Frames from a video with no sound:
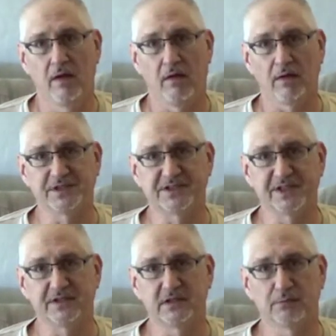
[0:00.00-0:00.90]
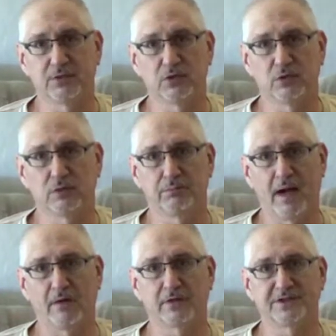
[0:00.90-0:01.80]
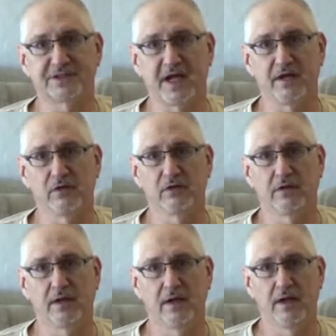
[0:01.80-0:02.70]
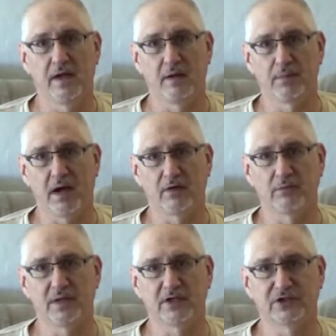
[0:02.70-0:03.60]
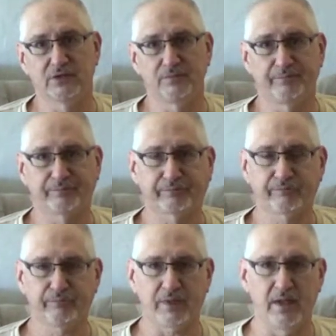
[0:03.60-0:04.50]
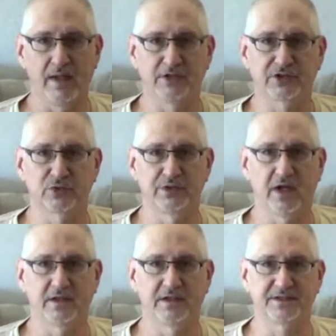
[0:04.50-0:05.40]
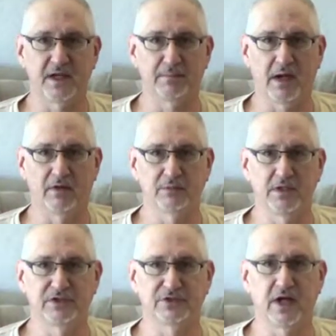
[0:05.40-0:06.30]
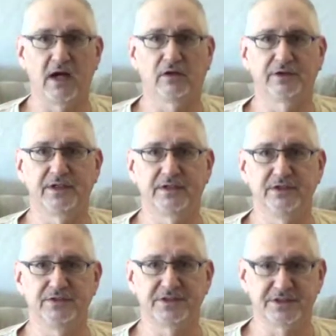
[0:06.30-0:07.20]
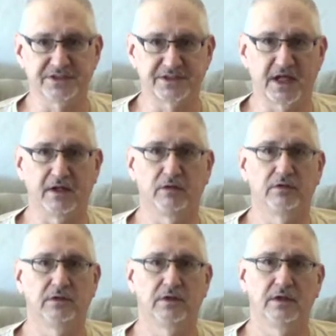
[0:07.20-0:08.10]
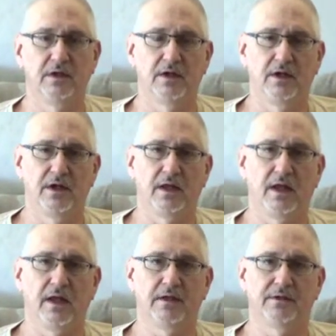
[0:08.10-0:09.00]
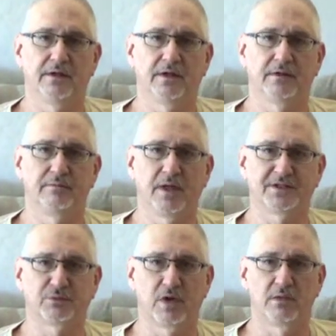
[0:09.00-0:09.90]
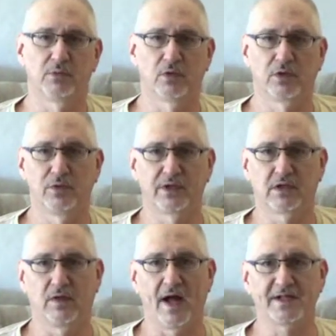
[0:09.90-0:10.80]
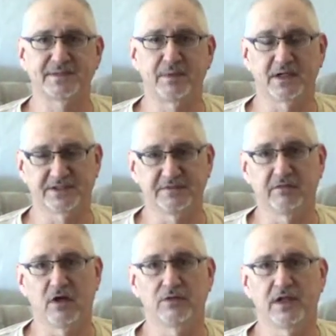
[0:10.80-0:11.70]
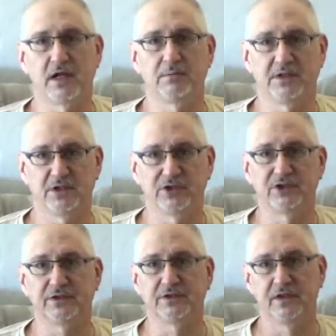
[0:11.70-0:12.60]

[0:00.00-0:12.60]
on setting up your powder scale and powder measure and showing you how to get that powder measure dialed in using the scale. And uh, that's one of the more critical aspects of loading ammunition